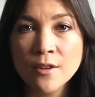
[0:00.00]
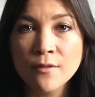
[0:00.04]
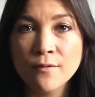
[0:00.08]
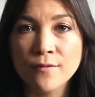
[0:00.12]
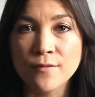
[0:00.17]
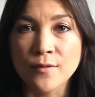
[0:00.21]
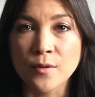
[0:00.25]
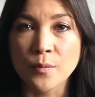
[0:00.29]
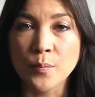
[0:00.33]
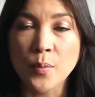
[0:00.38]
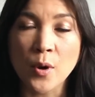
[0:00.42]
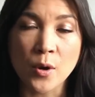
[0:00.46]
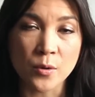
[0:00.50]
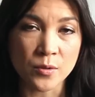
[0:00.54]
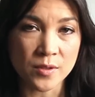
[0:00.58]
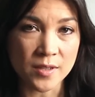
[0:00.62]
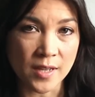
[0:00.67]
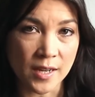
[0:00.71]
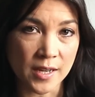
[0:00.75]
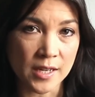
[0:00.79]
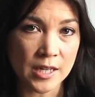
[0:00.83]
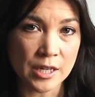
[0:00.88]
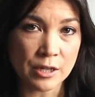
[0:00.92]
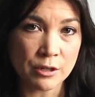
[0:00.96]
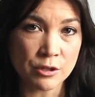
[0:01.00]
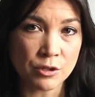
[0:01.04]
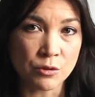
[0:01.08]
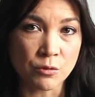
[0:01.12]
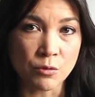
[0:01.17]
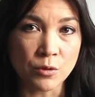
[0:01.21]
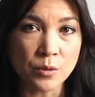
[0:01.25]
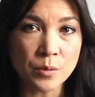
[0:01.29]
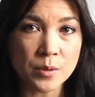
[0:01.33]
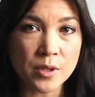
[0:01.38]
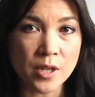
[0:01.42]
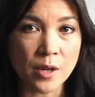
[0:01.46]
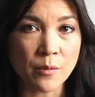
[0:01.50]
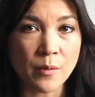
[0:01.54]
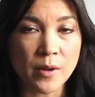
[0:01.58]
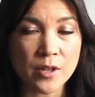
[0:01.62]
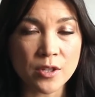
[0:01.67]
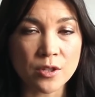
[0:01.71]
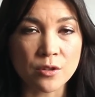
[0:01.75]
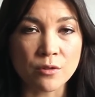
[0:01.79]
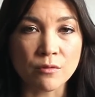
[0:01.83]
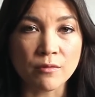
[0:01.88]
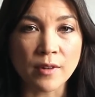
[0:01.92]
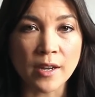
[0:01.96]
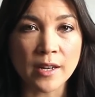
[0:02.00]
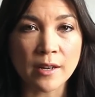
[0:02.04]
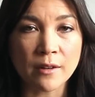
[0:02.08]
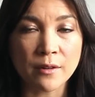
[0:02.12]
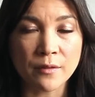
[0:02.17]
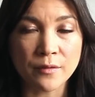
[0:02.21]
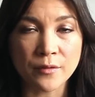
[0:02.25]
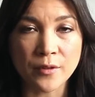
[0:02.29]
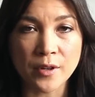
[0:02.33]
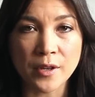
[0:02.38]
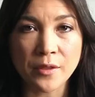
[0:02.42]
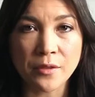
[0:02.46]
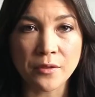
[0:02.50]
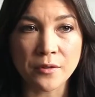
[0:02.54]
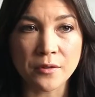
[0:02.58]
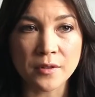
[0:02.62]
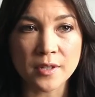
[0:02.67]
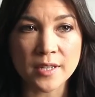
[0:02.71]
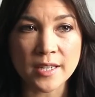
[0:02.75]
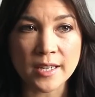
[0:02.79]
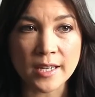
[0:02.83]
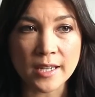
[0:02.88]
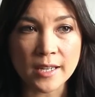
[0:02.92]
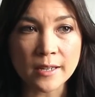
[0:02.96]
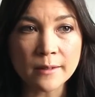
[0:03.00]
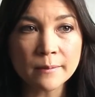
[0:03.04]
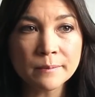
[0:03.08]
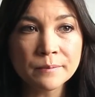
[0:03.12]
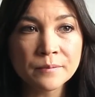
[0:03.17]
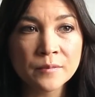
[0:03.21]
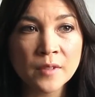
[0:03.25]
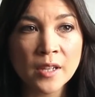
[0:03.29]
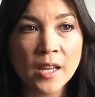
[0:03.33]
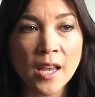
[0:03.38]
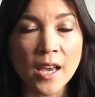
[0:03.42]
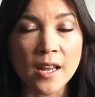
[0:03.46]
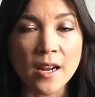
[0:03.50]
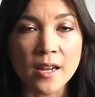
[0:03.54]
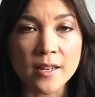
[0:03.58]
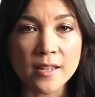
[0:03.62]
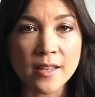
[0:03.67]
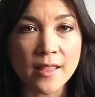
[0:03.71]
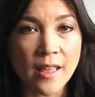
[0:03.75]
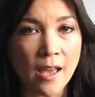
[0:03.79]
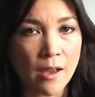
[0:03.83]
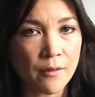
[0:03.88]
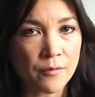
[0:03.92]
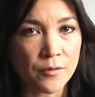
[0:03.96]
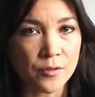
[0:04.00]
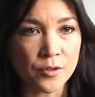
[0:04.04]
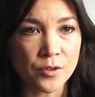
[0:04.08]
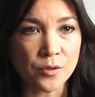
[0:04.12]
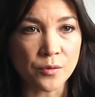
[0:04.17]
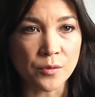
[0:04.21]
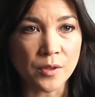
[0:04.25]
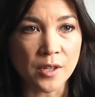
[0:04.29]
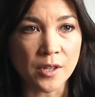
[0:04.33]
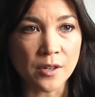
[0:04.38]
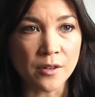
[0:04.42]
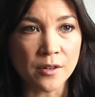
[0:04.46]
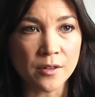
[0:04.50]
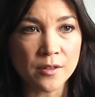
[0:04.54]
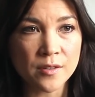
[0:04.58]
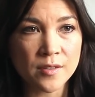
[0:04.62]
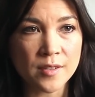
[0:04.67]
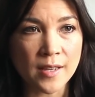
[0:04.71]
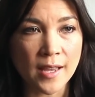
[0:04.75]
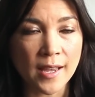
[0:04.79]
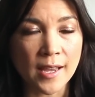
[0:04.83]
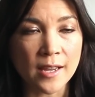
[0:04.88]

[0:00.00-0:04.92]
for post-secondary school, which I went to right out of grade 13, and I did that for 2 years.